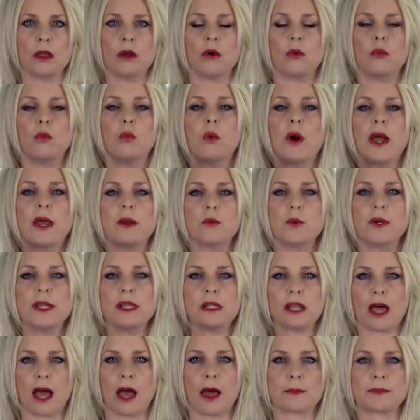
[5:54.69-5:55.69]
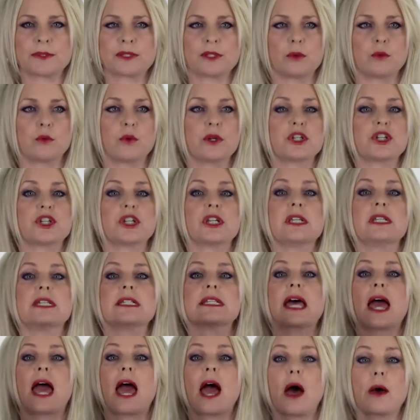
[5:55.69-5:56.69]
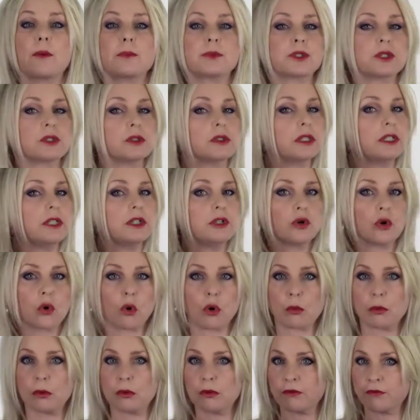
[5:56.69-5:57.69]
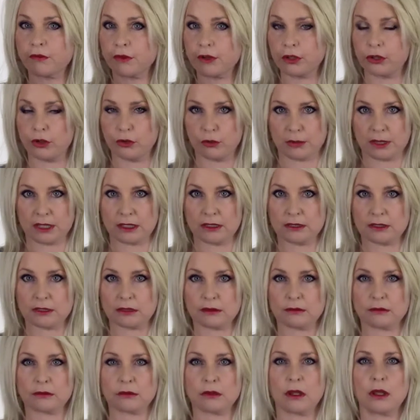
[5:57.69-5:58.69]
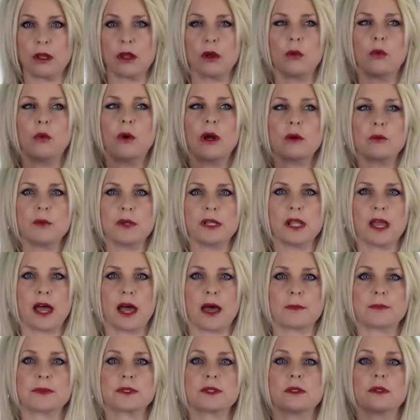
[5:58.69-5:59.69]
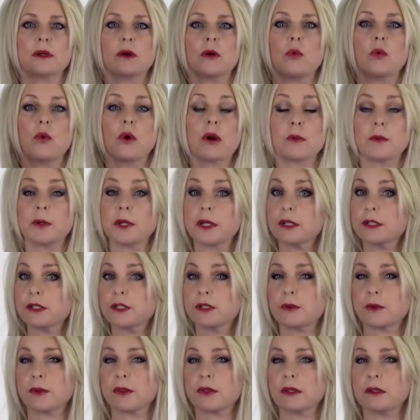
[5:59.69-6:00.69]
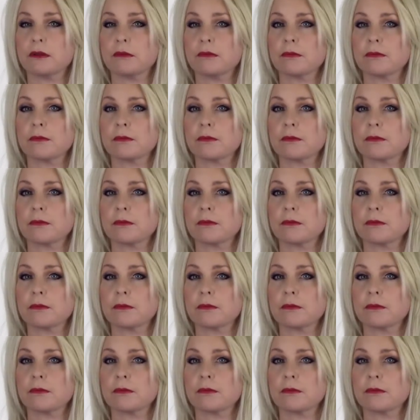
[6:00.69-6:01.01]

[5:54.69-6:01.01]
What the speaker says: When we lapse, which is absolutely normal for humans, when we lapse, what are we going to do with it?